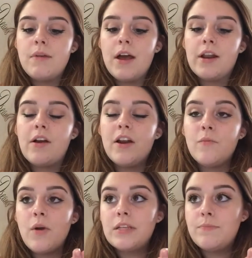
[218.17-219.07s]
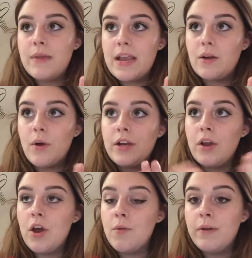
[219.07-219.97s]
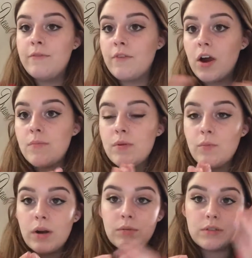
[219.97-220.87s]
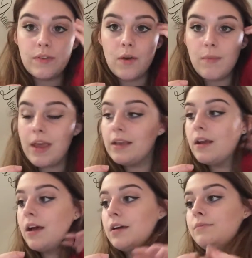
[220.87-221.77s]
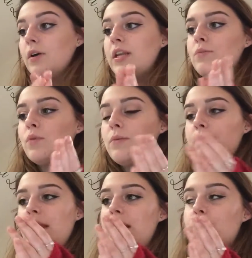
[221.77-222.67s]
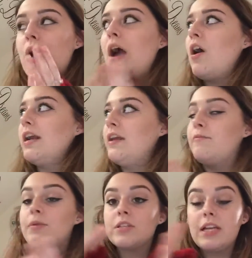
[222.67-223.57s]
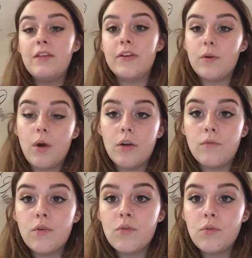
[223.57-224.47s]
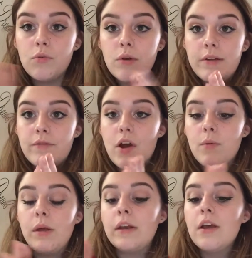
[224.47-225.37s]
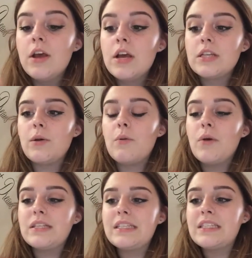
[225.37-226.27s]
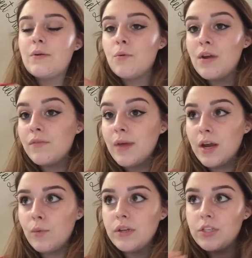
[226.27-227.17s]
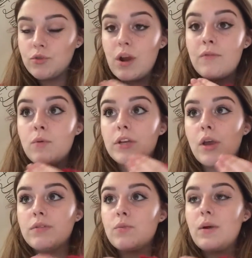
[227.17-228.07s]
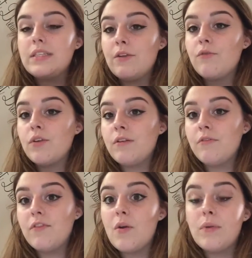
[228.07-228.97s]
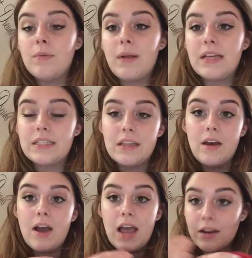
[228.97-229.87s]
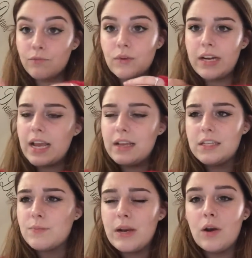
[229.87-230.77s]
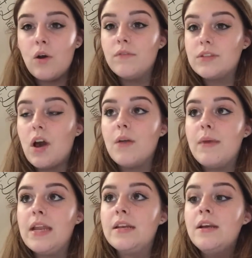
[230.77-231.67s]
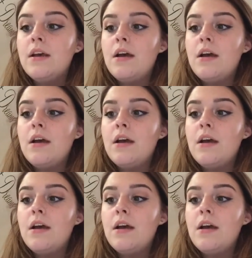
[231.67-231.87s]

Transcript: And I kind of wanted to be in quite an urban environment when I was filming. I didn't want to be where I live because I live in quite a rural environment. So I wanted to step away from that, and I wanted to travel and go somewhere different and film in a place that I hadn't really spent a lot of time in,